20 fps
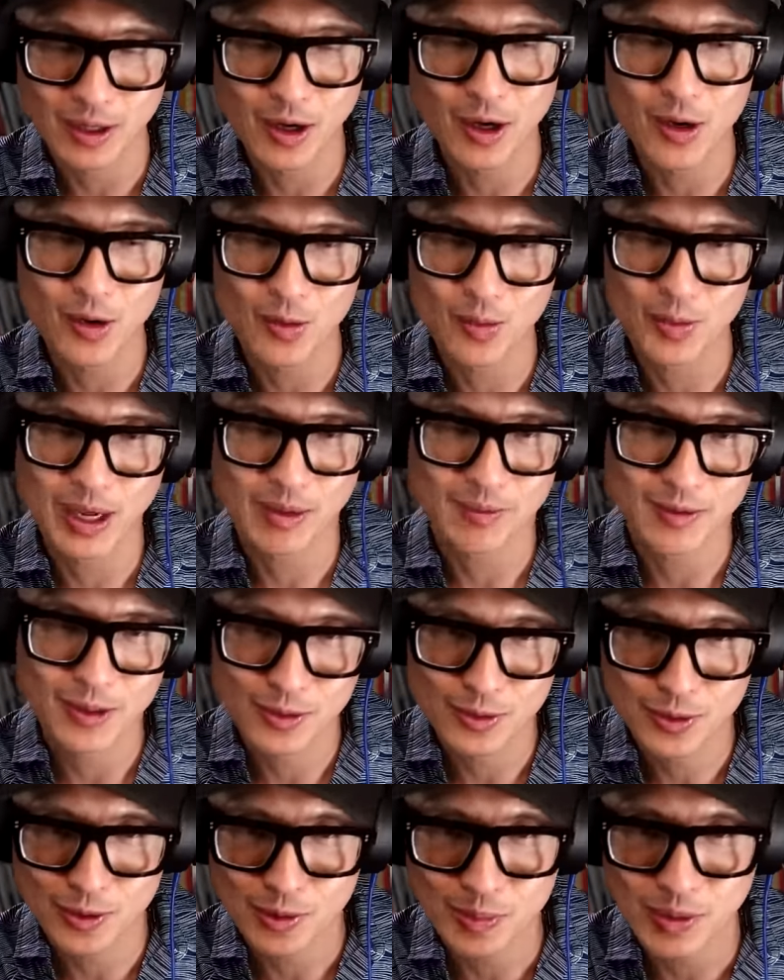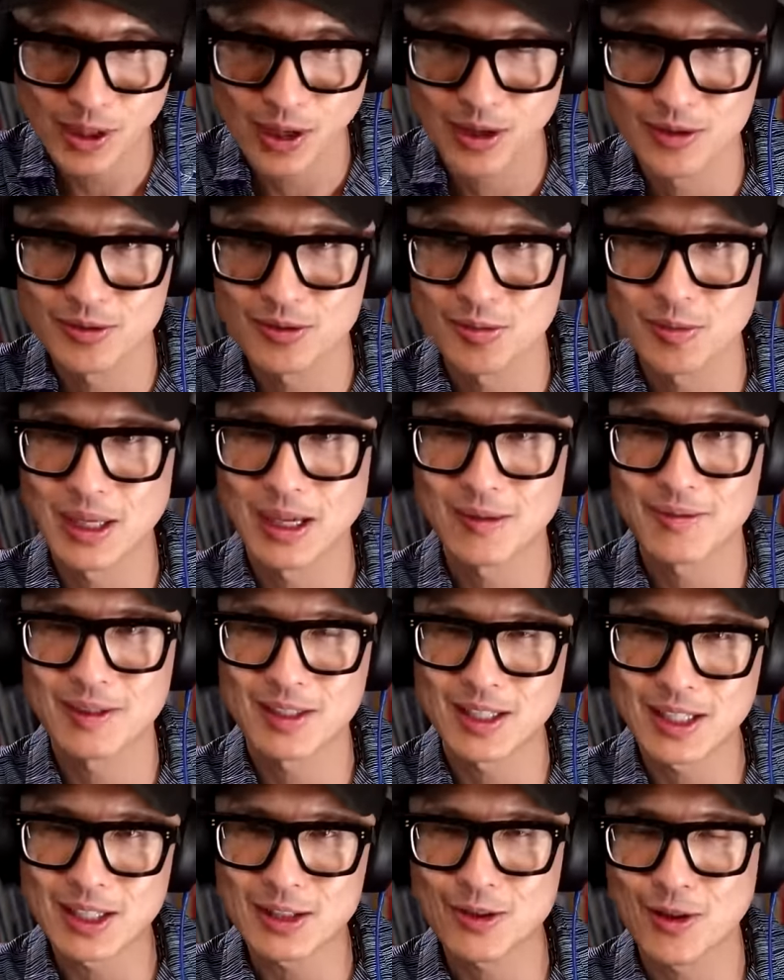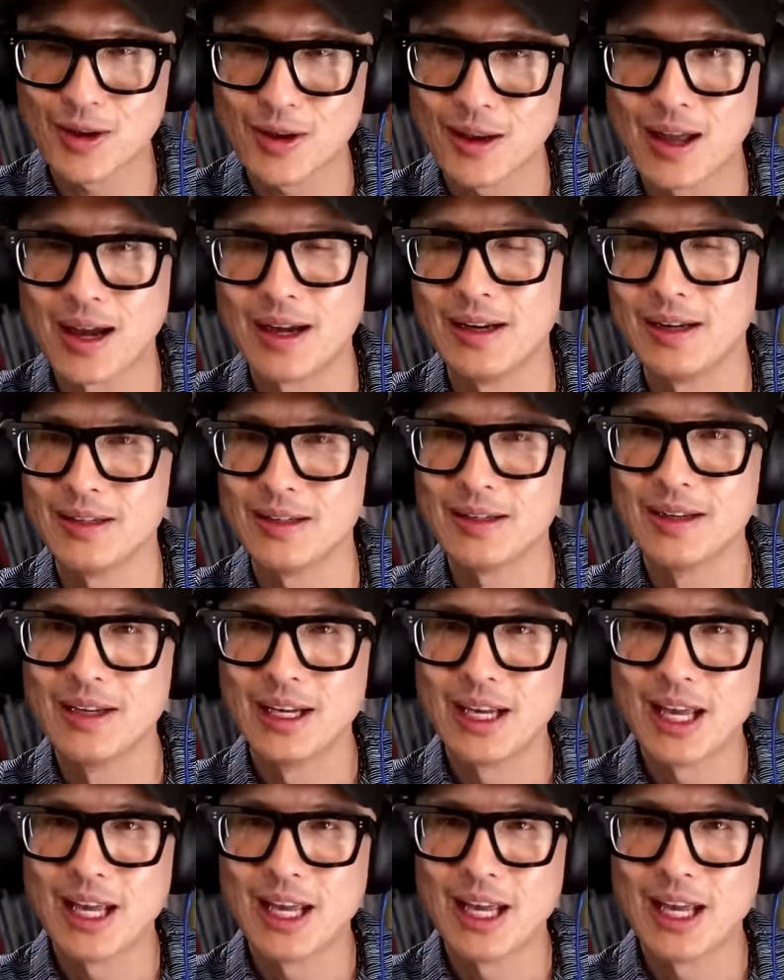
oh, we have to do Zoom calls, we have to teach online, and